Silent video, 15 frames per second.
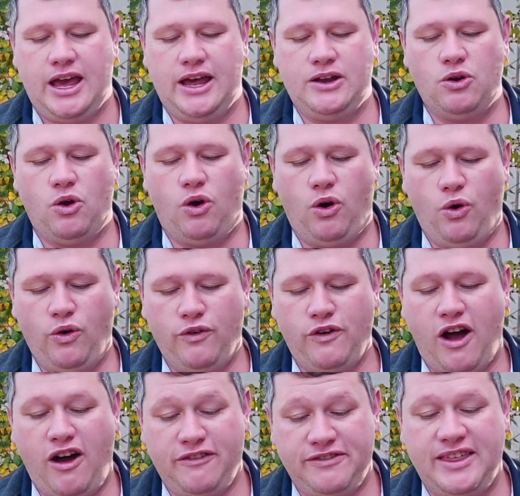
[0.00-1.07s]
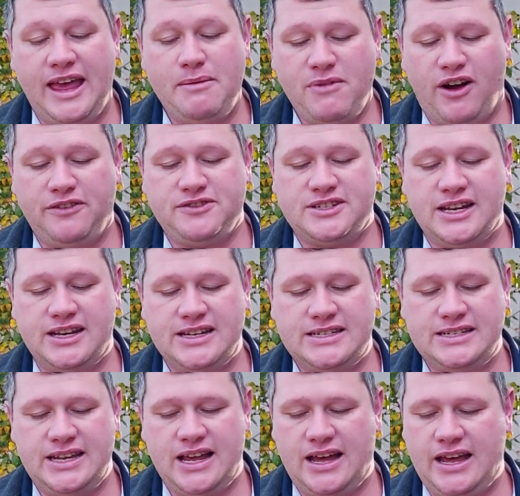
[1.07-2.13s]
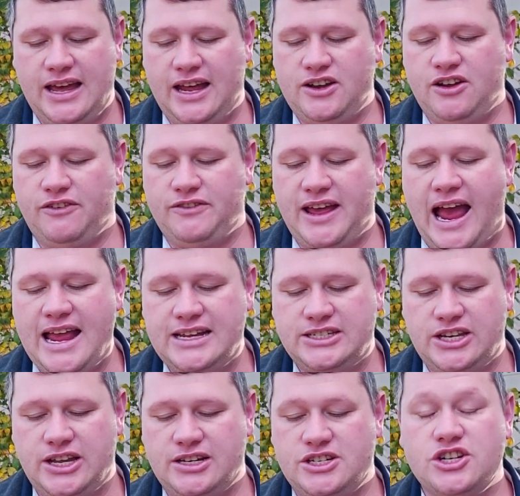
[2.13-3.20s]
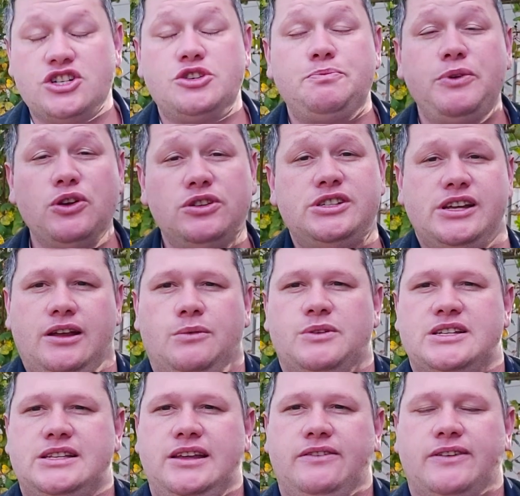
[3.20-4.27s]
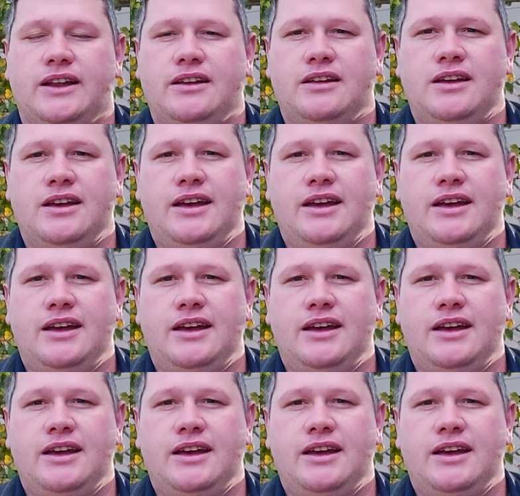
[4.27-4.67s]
and of them of Cilicia and of Asia, disputing with Stephen.